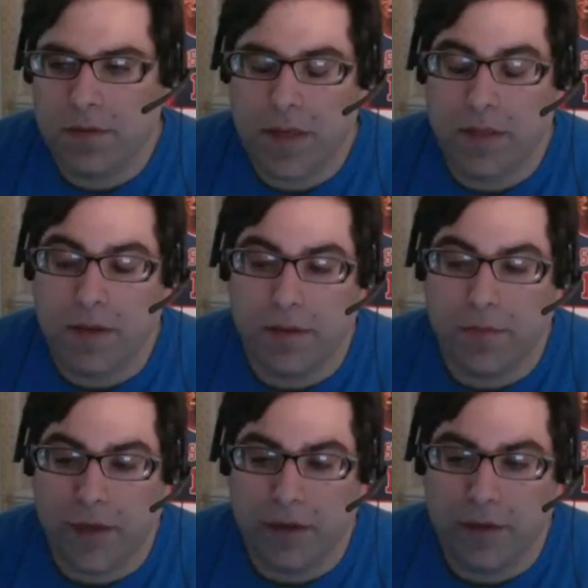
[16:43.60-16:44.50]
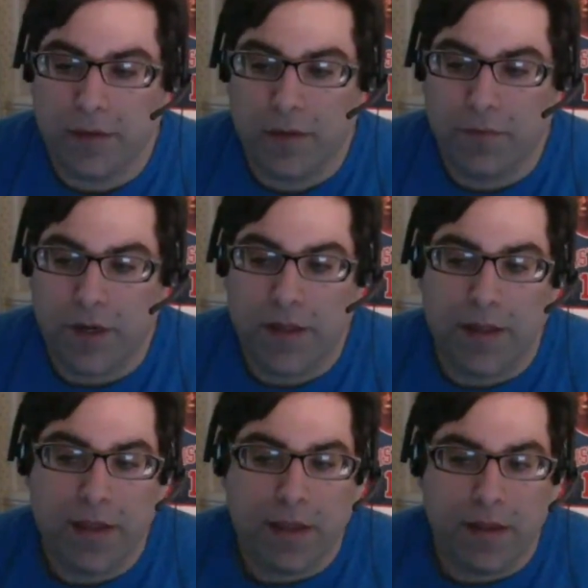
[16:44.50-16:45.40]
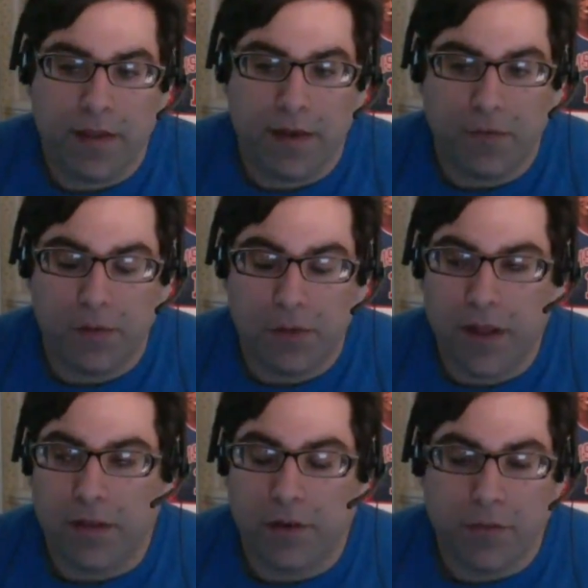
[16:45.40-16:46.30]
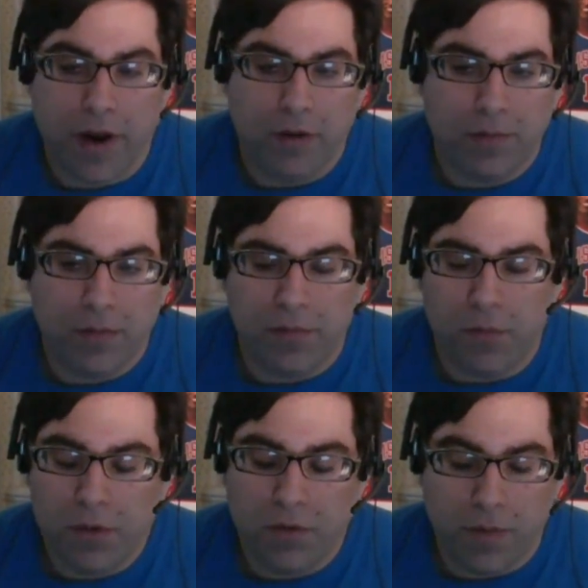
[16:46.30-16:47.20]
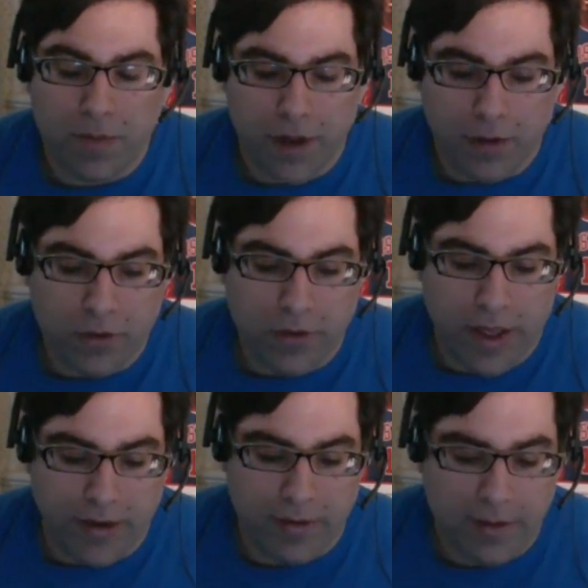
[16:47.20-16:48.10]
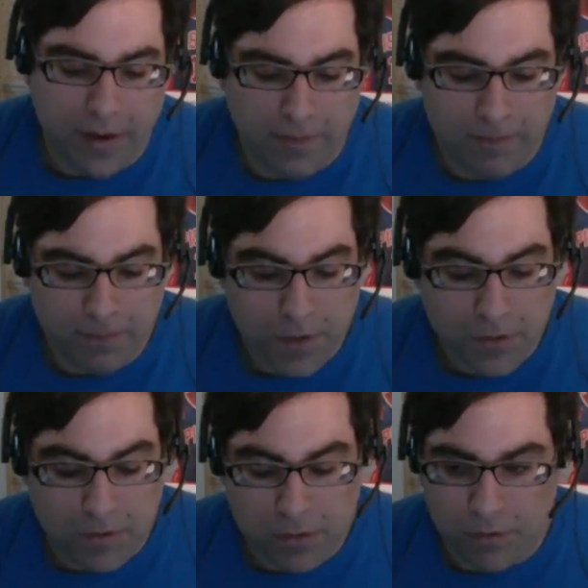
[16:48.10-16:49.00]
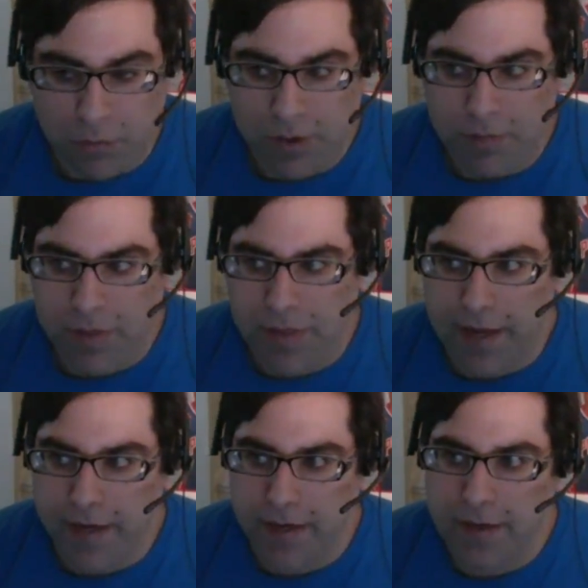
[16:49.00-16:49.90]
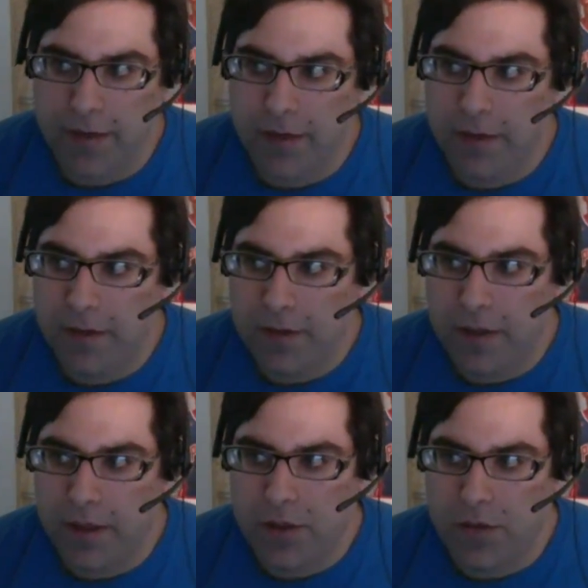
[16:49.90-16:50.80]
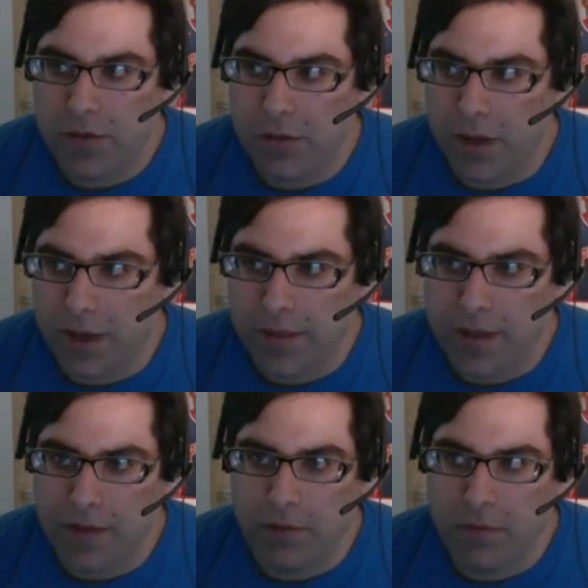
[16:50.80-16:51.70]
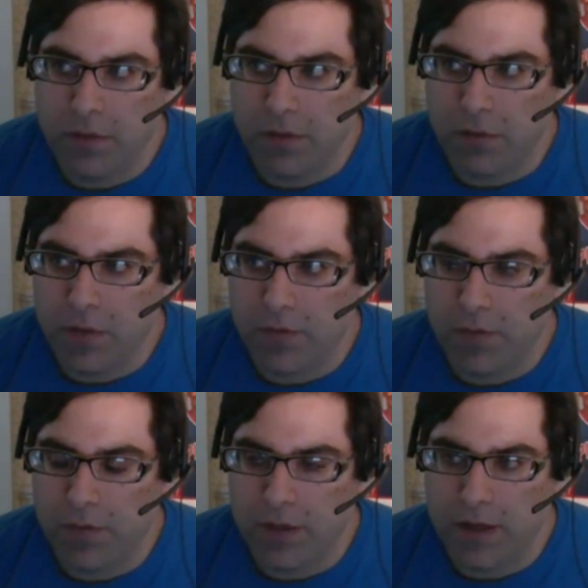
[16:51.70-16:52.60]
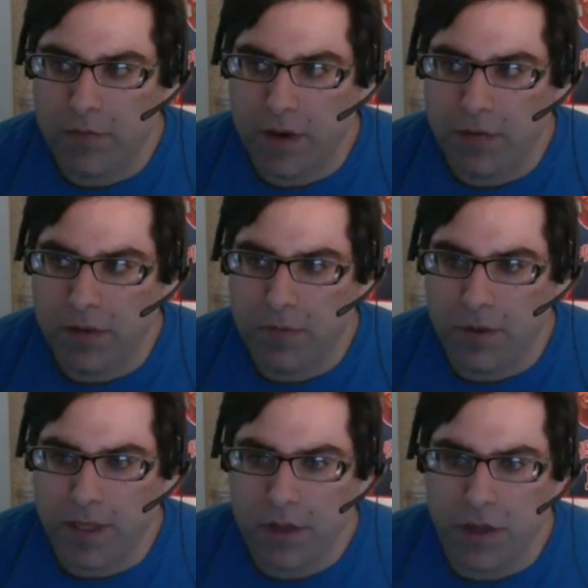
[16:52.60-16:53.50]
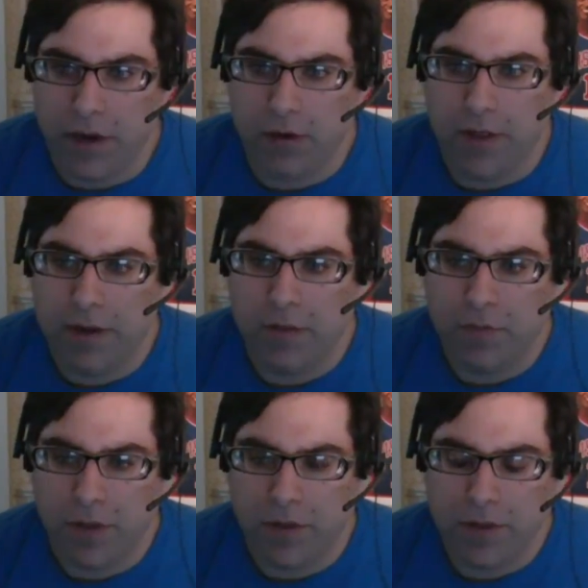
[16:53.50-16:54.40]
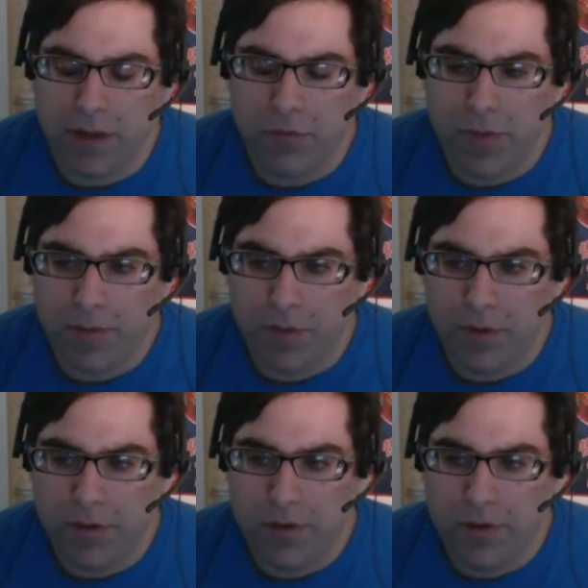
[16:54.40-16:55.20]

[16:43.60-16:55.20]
Yeah, the funny thing is that if you look at their record before Trump, they also had some pretty pathetic issues. I think was it 2015? When was the Malaysia Airlines flight? Do you guys remember?